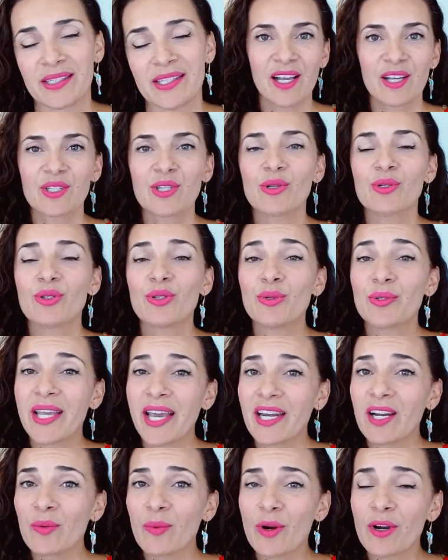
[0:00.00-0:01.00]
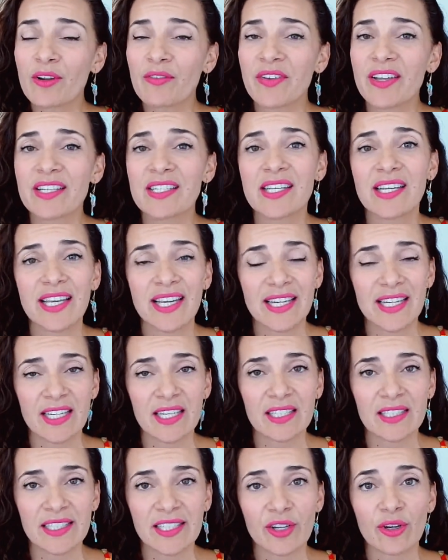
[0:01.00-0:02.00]
So to get a work visa in
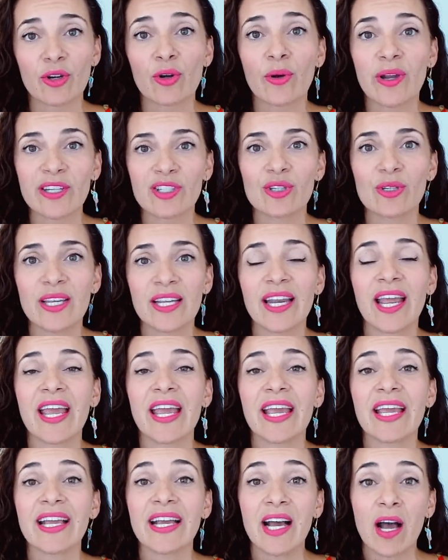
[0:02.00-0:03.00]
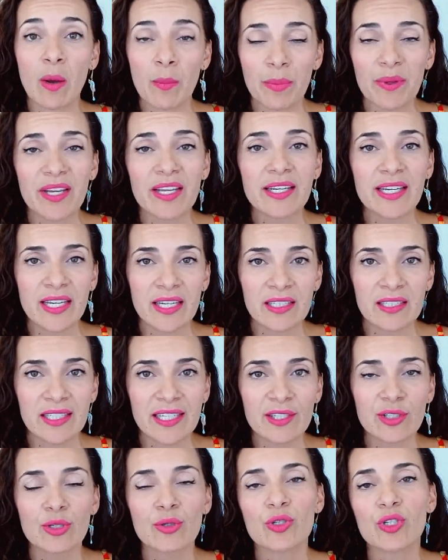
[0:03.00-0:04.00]
Italy, you're going to need a company in Italy
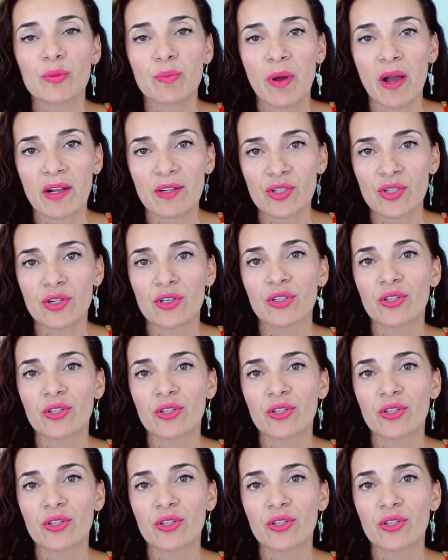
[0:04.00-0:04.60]
to sponsor